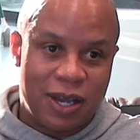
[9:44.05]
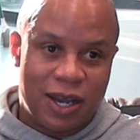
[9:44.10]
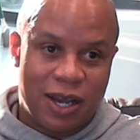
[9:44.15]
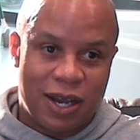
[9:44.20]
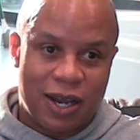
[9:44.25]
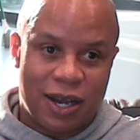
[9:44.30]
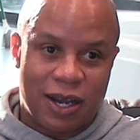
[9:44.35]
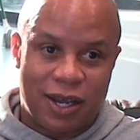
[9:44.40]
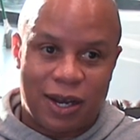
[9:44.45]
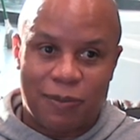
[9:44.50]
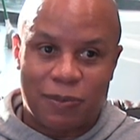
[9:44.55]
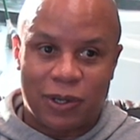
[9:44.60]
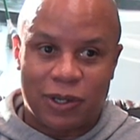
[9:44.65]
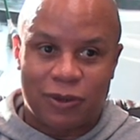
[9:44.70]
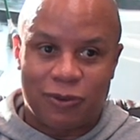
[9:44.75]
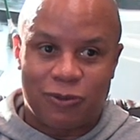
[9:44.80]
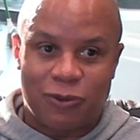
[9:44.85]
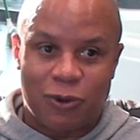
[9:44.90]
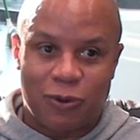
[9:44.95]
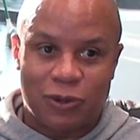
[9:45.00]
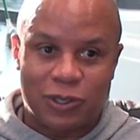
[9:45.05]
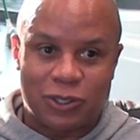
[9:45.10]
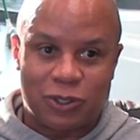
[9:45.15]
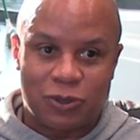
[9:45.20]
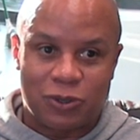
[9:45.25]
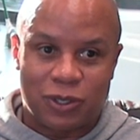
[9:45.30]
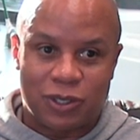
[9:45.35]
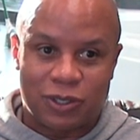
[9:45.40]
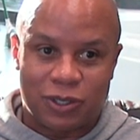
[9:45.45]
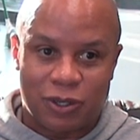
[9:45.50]
And I'm looking forward
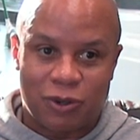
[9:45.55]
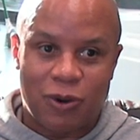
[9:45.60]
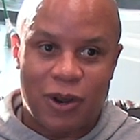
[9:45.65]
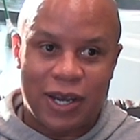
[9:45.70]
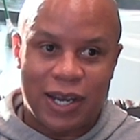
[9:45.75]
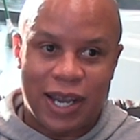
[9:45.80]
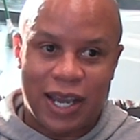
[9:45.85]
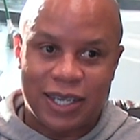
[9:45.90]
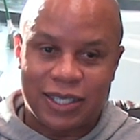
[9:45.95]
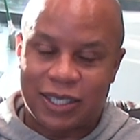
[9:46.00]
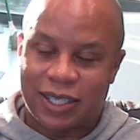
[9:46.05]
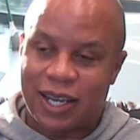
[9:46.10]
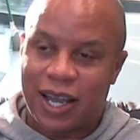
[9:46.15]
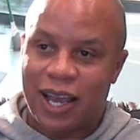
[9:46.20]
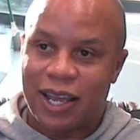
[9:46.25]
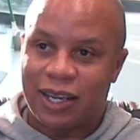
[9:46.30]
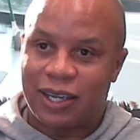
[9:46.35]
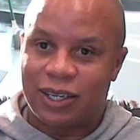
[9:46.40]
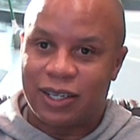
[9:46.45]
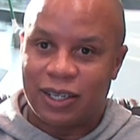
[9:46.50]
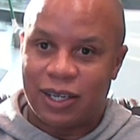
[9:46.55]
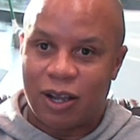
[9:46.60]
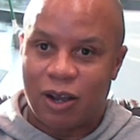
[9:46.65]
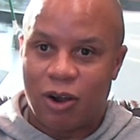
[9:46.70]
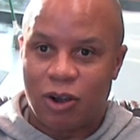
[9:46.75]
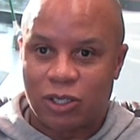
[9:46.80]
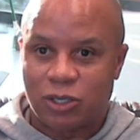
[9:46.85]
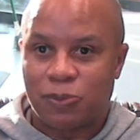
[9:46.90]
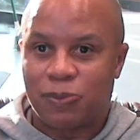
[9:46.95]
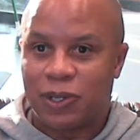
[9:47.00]
to a great night tonight and
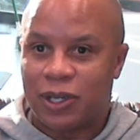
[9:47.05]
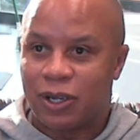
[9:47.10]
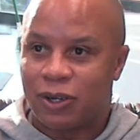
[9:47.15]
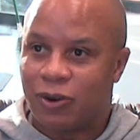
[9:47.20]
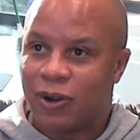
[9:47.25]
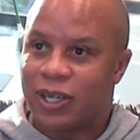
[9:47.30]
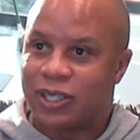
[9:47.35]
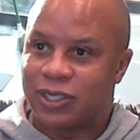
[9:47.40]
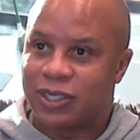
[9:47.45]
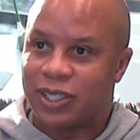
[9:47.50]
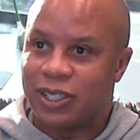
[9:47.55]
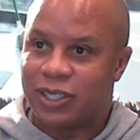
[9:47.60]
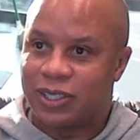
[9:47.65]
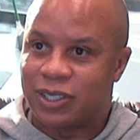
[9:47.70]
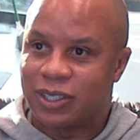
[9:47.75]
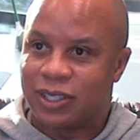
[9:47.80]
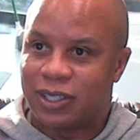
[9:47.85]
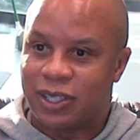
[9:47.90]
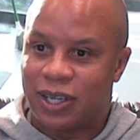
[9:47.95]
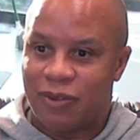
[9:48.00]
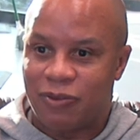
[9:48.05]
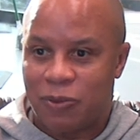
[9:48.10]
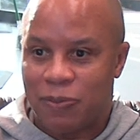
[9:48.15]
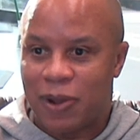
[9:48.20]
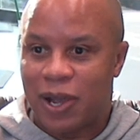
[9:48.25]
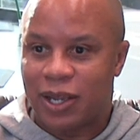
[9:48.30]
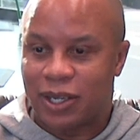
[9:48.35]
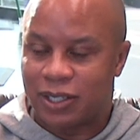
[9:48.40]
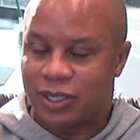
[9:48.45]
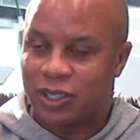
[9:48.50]
ultimately a great season, and
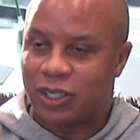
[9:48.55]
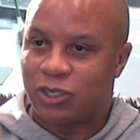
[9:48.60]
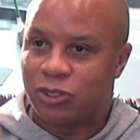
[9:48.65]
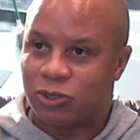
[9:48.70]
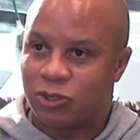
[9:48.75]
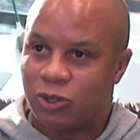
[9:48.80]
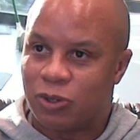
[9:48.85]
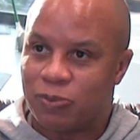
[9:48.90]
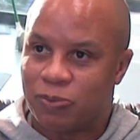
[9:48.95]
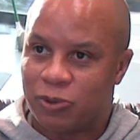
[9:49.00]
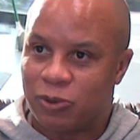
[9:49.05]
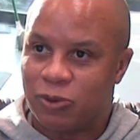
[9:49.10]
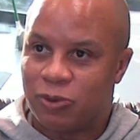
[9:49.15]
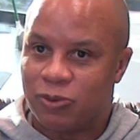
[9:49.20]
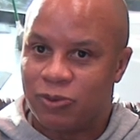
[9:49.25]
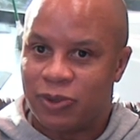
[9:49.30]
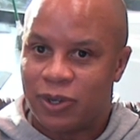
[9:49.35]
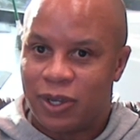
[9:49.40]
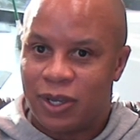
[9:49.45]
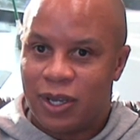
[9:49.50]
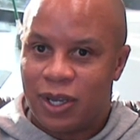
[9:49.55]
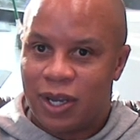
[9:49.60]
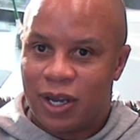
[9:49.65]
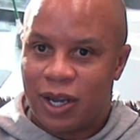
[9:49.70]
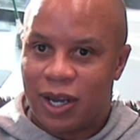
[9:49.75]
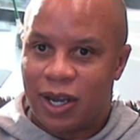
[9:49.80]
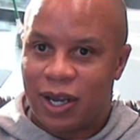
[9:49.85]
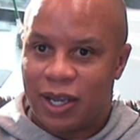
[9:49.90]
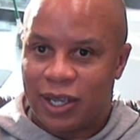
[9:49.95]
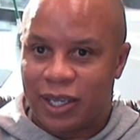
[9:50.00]
everybody continues to improve
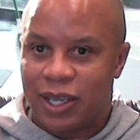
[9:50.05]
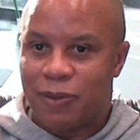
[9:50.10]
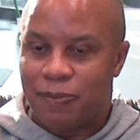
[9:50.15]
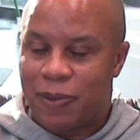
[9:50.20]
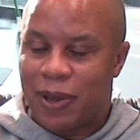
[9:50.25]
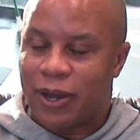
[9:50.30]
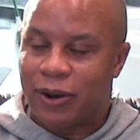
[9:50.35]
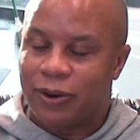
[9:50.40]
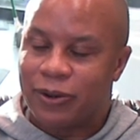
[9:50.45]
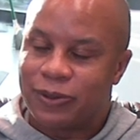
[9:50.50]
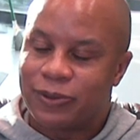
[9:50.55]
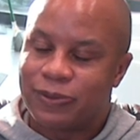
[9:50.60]
and get better.